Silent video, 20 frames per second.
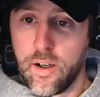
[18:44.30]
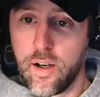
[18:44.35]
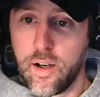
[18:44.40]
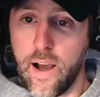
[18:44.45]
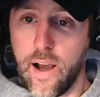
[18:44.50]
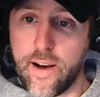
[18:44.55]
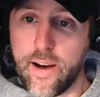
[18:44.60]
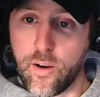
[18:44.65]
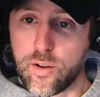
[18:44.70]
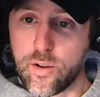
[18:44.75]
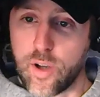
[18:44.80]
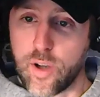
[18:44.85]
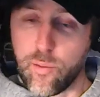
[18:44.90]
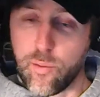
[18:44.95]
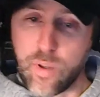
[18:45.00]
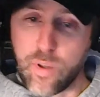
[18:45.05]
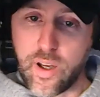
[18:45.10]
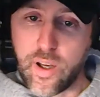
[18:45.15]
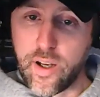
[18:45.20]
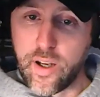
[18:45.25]
I know some
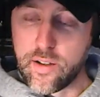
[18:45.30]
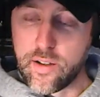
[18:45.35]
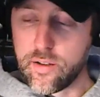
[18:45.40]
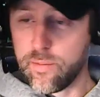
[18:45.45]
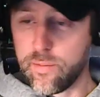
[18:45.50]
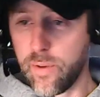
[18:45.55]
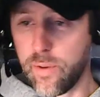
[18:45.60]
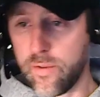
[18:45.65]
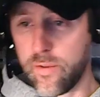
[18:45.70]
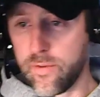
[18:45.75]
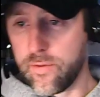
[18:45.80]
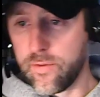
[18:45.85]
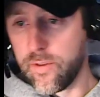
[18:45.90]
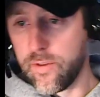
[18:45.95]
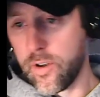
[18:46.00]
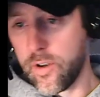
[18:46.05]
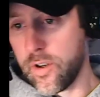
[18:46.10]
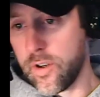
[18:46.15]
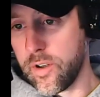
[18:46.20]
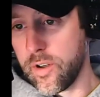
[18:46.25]
plants
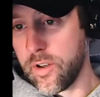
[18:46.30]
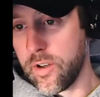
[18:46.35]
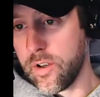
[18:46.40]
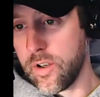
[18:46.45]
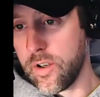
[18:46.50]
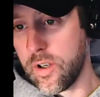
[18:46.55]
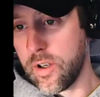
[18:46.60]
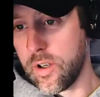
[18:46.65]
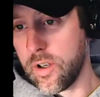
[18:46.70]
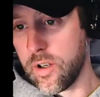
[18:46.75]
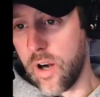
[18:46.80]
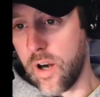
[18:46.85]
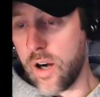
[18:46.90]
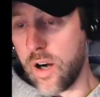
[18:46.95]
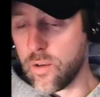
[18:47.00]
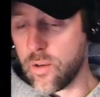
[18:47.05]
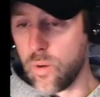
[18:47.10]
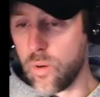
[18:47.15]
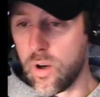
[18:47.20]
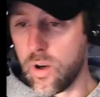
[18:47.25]
prefer
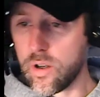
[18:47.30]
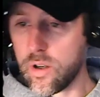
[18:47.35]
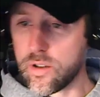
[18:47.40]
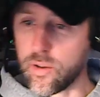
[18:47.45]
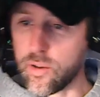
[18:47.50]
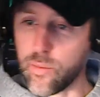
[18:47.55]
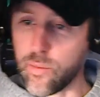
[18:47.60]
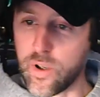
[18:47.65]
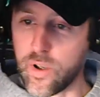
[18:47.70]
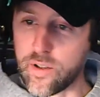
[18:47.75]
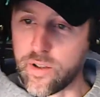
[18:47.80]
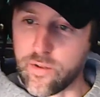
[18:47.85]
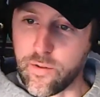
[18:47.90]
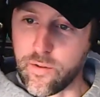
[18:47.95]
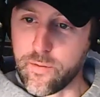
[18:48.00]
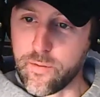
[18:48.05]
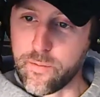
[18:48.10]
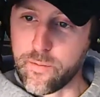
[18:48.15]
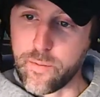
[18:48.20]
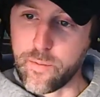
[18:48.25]
hard water. Some plants
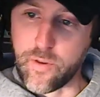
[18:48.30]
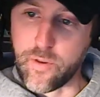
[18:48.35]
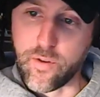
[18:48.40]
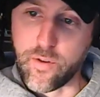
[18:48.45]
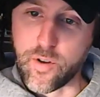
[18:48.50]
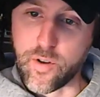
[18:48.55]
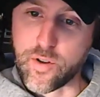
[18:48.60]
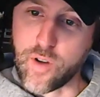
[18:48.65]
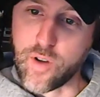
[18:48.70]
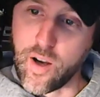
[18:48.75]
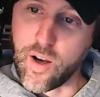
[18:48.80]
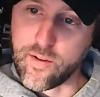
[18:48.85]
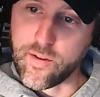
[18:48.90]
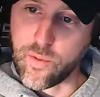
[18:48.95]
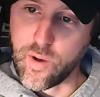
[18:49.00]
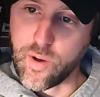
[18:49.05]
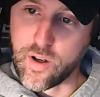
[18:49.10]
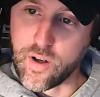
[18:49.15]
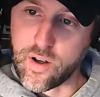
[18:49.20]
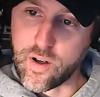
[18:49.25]
prefer soft
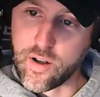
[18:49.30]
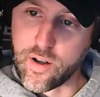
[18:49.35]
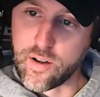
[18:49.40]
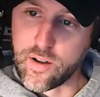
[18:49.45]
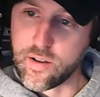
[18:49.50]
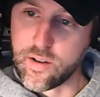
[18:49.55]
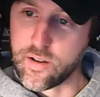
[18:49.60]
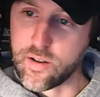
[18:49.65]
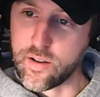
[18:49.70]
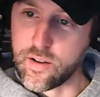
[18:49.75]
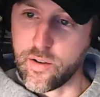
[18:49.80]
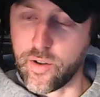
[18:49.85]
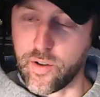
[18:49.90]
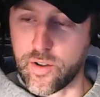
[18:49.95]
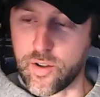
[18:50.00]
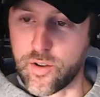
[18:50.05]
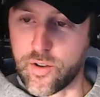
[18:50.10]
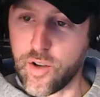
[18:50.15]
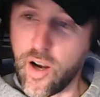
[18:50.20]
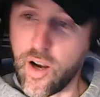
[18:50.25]
water. You
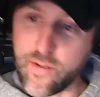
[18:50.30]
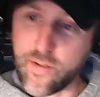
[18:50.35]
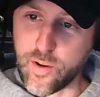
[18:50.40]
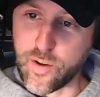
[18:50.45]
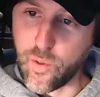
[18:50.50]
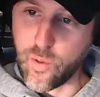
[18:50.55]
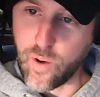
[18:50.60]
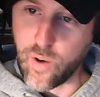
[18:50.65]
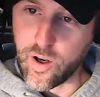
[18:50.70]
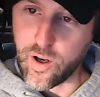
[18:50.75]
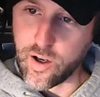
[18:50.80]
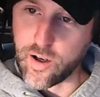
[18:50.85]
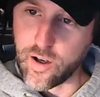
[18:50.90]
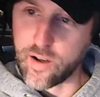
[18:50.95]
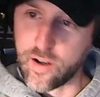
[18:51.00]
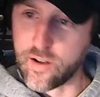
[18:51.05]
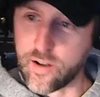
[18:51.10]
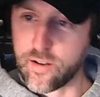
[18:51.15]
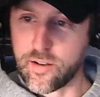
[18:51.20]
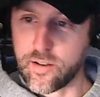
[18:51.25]
can soften the
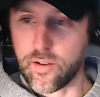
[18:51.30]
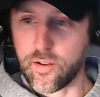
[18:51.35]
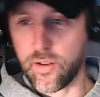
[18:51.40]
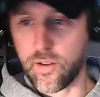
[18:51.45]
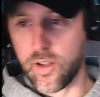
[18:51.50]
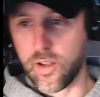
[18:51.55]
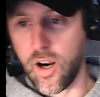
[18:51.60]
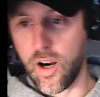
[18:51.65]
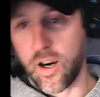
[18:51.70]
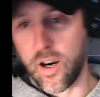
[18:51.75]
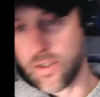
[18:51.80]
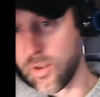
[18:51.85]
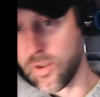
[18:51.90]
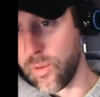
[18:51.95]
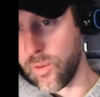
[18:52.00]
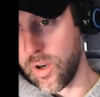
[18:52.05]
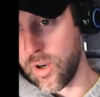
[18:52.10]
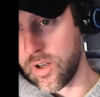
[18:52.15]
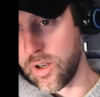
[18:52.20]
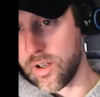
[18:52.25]
water. You can harden the
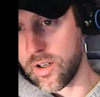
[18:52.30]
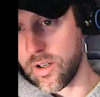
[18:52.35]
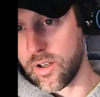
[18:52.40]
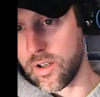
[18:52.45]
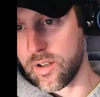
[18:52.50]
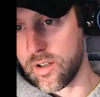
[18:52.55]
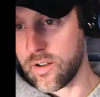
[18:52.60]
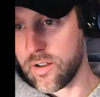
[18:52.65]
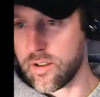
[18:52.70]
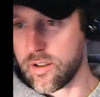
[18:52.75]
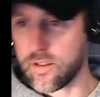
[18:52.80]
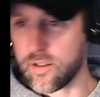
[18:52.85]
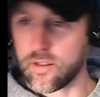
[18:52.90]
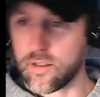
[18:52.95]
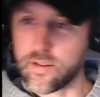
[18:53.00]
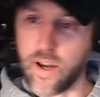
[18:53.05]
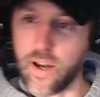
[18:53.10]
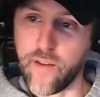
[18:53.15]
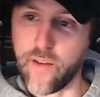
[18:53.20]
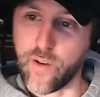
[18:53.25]
water.
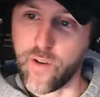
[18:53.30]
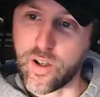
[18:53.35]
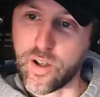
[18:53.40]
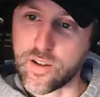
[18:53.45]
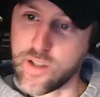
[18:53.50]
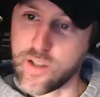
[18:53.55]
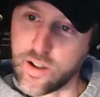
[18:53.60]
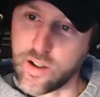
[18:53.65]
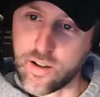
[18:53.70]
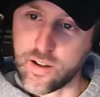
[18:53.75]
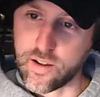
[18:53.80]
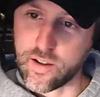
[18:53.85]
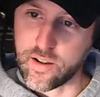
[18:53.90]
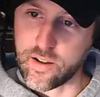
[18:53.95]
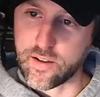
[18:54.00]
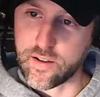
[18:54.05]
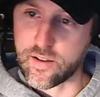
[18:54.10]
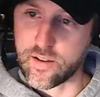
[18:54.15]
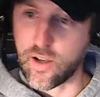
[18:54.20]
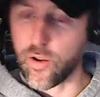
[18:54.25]
African
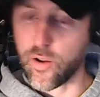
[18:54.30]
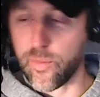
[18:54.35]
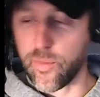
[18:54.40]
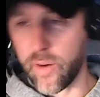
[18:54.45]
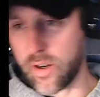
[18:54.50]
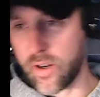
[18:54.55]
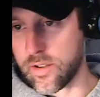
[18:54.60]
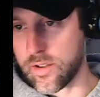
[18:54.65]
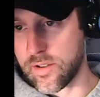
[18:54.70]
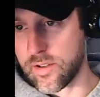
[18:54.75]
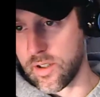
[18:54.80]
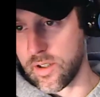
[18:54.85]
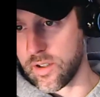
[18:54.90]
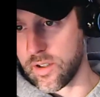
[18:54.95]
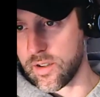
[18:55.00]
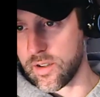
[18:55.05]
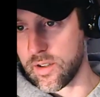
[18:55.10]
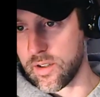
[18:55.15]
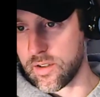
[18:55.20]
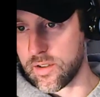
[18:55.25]
cichlids, South American
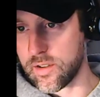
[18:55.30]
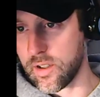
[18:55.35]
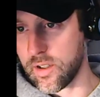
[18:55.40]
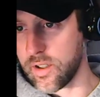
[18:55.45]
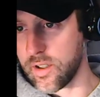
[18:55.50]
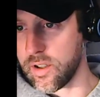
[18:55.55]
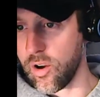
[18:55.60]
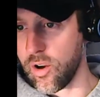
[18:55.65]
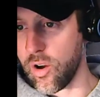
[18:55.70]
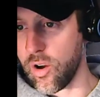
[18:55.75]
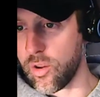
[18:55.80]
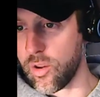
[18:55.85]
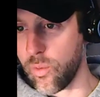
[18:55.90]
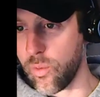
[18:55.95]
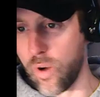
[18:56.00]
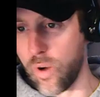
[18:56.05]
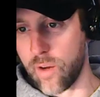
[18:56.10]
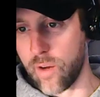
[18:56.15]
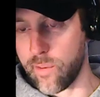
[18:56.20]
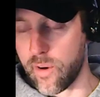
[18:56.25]
cichlids, like all the
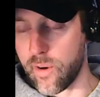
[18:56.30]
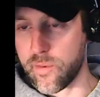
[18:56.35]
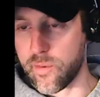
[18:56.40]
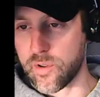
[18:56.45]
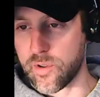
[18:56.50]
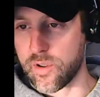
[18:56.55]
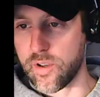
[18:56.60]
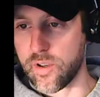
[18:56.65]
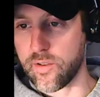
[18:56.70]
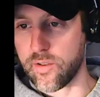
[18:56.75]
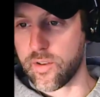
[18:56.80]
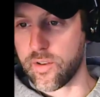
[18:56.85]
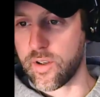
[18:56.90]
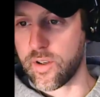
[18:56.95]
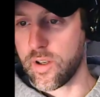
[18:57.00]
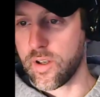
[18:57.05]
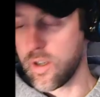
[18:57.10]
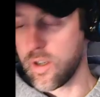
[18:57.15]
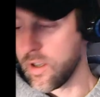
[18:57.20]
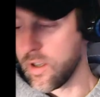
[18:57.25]
water primers are different.
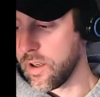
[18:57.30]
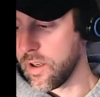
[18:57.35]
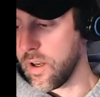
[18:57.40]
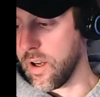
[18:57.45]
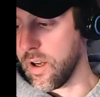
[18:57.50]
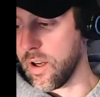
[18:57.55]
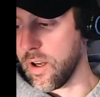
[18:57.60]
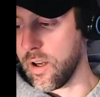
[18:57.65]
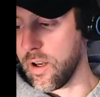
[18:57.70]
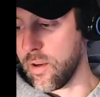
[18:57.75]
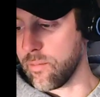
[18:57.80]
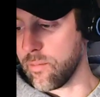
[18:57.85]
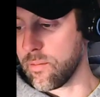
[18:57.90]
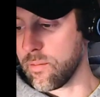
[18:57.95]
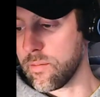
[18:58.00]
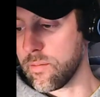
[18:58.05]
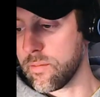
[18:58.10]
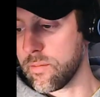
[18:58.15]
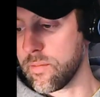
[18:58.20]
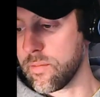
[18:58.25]

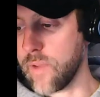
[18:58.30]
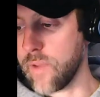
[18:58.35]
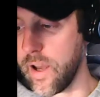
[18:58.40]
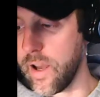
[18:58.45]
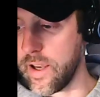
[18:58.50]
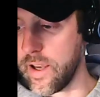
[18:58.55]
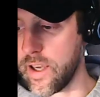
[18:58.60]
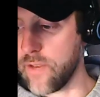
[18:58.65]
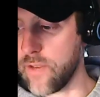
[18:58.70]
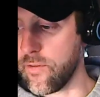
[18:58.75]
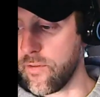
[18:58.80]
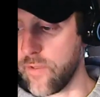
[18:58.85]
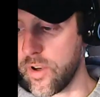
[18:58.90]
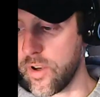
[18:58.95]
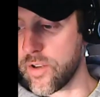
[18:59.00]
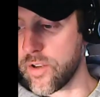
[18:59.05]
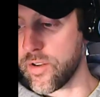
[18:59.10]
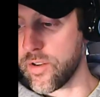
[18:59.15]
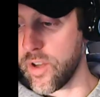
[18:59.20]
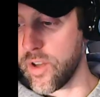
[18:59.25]
I keep
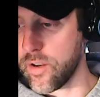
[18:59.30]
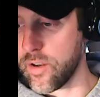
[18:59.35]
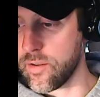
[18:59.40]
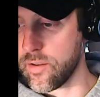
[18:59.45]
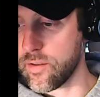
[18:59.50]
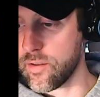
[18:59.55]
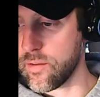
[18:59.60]
fish that